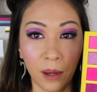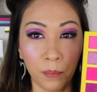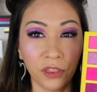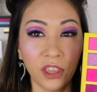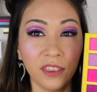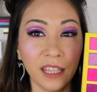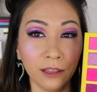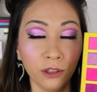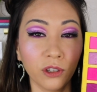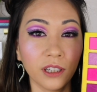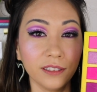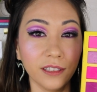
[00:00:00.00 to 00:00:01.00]
But then they
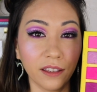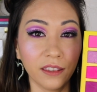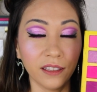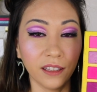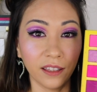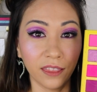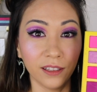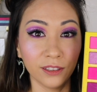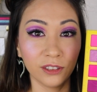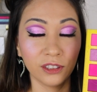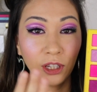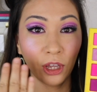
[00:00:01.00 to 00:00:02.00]
look nothing like
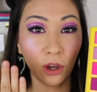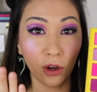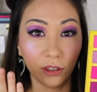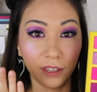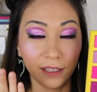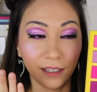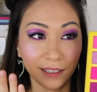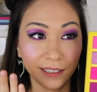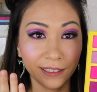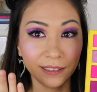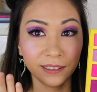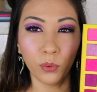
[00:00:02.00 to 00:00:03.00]
this on the eyes.